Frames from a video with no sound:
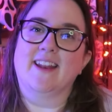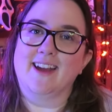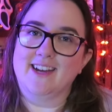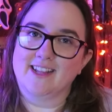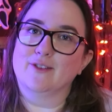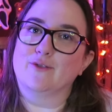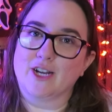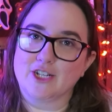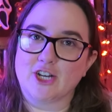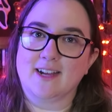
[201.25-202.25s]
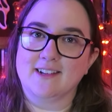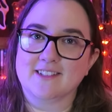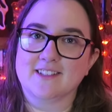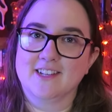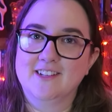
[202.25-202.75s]
Deadite in the
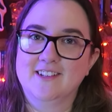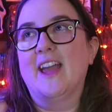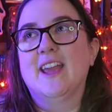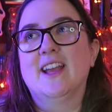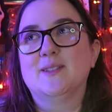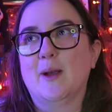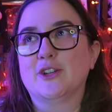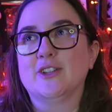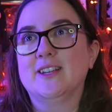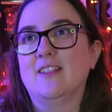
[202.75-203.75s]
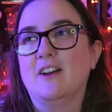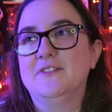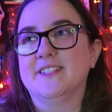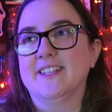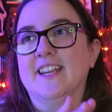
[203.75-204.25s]
franchise. I especially
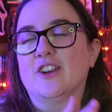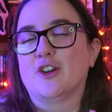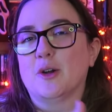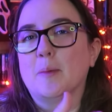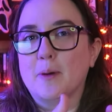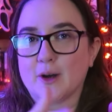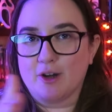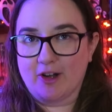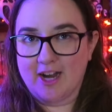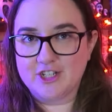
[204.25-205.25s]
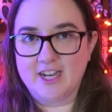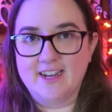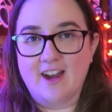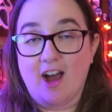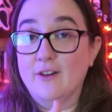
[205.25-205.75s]
loved seeing her
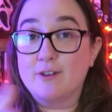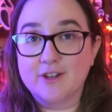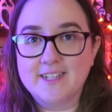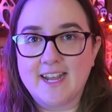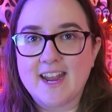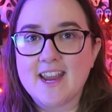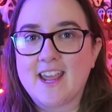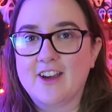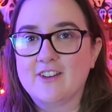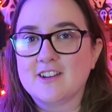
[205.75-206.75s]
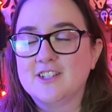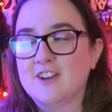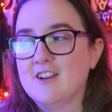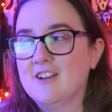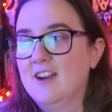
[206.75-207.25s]
progression of her Deadite
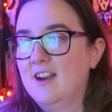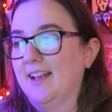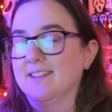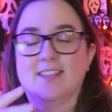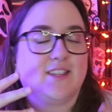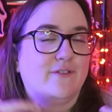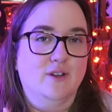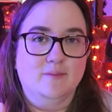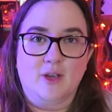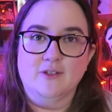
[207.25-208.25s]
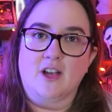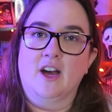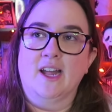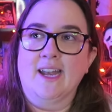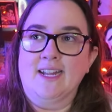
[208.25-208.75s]
character as like the film goes
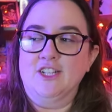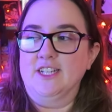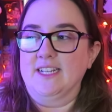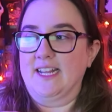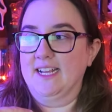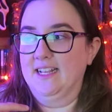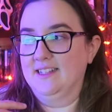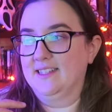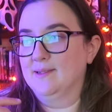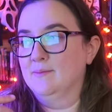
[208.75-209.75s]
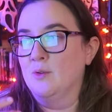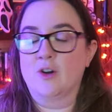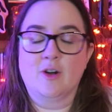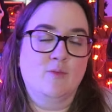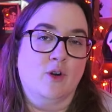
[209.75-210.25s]
on and she gets
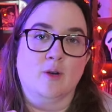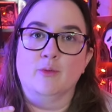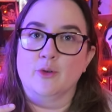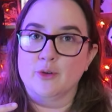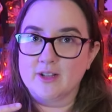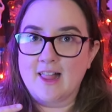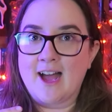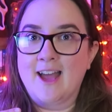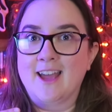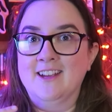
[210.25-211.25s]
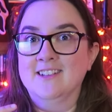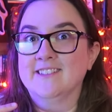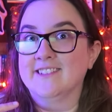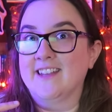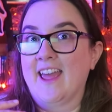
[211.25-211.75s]
more and more
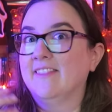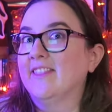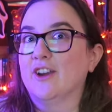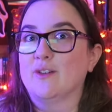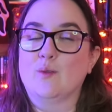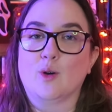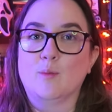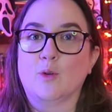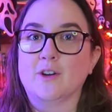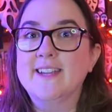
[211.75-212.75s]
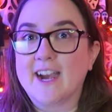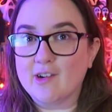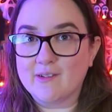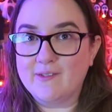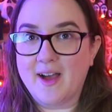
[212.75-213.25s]
brutalized and therefore more
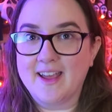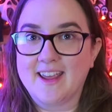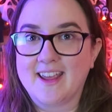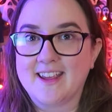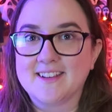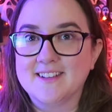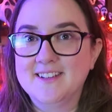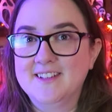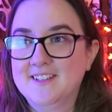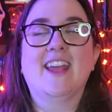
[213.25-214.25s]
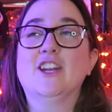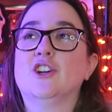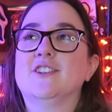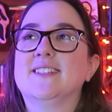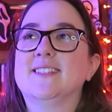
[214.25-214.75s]
terrifying. In her